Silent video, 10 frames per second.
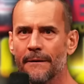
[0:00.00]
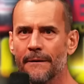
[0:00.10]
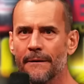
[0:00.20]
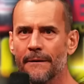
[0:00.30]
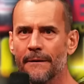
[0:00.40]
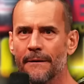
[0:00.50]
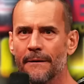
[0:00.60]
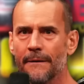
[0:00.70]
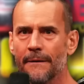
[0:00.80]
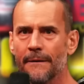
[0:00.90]

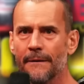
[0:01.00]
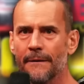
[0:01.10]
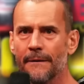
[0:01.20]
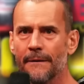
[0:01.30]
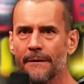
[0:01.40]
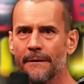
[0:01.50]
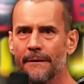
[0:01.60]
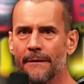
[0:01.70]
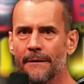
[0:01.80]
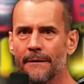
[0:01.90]

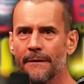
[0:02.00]
(not speaking)